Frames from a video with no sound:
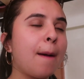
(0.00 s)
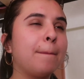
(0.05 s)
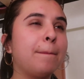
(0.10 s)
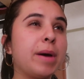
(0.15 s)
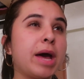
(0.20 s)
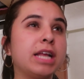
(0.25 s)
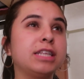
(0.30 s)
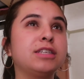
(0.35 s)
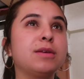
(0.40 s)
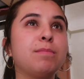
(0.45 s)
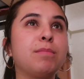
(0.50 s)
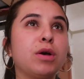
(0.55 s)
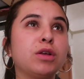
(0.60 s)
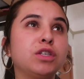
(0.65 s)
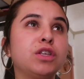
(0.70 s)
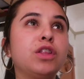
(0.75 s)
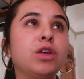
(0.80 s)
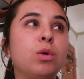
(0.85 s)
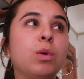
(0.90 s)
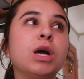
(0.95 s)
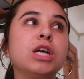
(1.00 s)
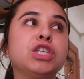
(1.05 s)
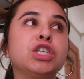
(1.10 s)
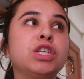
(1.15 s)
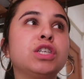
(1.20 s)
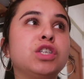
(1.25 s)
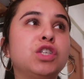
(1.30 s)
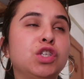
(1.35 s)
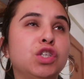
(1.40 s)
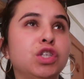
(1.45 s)
but most of the
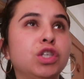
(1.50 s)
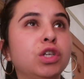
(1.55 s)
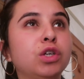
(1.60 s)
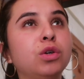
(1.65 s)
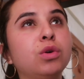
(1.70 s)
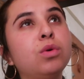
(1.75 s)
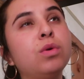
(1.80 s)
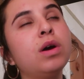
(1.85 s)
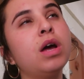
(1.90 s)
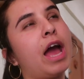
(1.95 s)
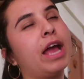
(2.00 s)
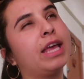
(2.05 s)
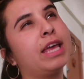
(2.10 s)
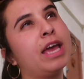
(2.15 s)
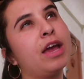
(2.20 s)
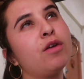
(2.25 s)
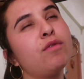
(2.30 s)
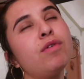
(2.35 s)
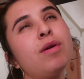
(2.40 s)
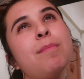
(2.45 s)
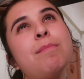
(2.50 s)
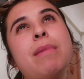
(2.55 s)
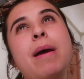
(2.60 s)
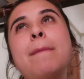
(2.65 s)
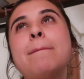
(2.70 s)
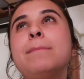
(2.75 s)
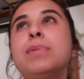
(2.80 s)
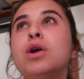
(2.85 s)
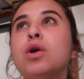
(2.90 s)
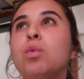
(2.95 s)
questions do. I can't
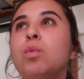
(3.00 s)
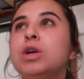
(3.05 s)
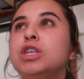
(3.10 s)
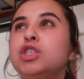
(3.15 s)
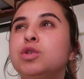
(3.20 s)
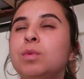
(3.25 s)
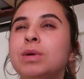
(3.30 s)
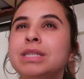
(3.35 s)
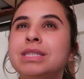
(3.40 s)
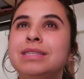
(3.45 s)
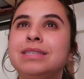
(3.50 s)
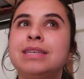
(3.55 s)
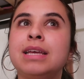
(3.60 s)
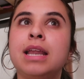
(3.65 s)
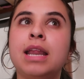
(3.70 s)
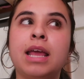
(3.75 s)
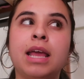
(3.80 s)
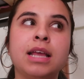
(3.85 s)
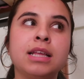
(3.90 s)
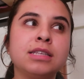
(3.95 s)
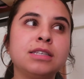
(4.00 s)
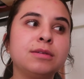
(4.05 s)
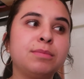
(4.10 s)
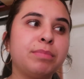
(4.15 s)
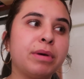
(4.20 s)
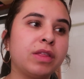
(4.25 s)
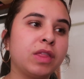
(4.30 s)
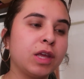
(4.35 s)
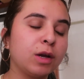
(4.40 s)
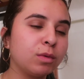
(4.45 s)
remember which one didn't,
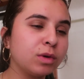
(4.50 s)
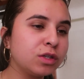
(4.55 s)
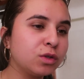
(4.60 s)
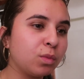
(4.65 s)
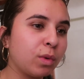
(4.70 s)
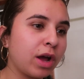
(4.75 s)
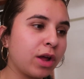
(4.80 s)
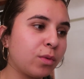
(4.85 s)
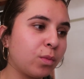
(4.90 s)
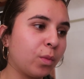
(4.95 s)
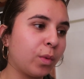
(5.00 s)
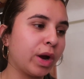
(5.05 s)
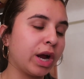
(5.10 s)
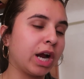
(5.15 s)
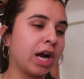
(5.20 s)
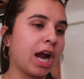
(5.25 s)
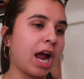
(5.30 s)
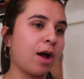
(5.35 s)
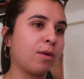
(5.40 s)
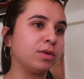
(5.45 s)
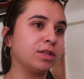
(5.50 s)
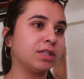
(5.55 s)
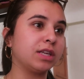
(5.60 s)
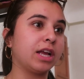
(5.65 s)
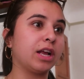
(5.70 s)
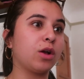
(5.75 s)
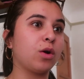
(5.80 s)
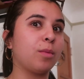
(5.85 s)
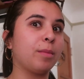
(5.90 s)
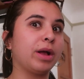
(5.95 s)
but there was one where I was
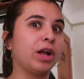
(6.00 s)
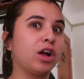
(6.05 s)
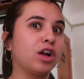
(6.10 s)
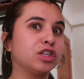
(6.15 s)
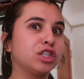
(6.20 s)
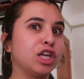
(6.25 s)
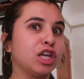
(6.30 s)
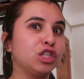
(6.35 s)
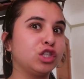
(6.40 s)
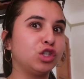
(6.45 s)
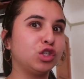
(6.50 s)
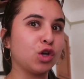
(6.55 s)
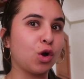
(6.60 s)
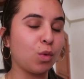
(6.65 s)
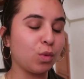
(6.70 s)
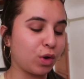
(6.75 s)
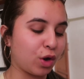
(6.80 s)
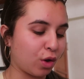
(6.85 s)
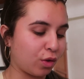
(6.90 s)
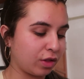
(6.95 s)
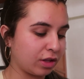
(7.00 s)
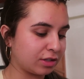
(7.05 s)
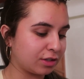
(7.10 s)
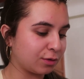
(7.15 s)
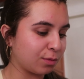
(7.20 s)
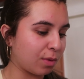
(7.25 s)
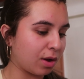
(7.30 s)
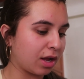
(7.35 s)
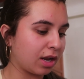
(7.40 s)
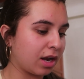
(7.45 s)
like, oh my gosh, I don't know
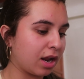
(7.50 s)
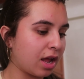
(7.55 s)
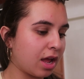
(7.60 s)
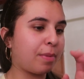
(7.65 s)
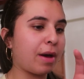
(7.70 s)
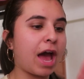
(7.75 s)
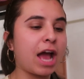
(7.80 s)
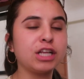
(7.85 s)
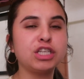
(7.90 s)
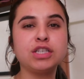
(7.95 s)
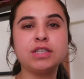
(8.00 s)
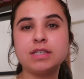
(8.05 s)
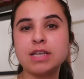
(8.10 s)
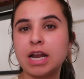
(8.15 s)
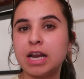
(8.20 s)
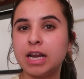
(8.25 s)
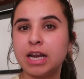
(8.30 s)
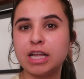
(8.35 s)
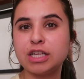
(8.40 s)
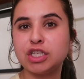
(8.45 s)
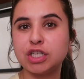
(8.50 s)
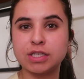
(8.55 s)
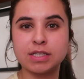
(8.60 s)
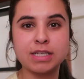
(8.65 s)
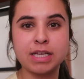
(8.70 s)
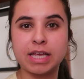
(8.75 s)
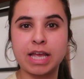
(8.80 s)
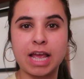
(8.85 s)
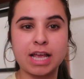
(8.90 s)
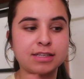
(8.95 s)
this one. But I just studied it just
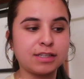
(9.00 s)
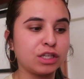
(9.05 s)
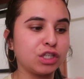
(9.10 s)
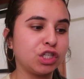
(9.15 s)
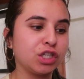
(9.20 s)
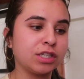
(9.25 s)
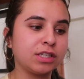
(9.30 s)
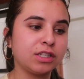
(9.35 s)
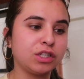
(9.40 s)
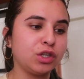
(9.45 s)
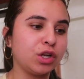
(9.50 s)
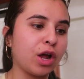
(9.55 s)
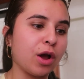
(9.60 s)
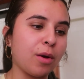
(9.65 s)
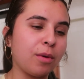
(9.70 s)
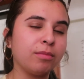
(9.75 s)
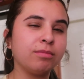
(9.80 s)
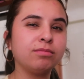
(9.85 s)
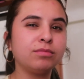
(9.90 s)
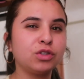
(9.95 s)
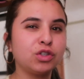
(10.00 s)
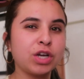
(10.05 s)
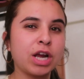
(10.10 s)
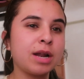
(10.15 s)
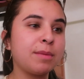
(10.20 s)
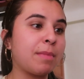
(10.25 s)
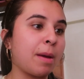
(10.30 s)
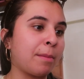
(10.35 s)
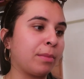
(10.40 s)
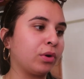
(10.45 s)
in case and just, you know, try
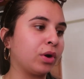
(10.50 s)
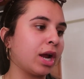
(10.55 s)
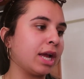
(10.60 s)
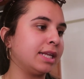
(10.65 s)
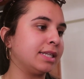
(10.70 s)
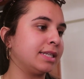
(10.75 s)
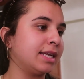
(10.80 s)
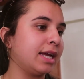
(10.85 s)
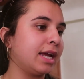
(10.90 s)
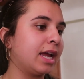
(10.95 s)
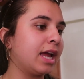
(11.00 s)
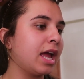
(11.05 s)
to memorize it.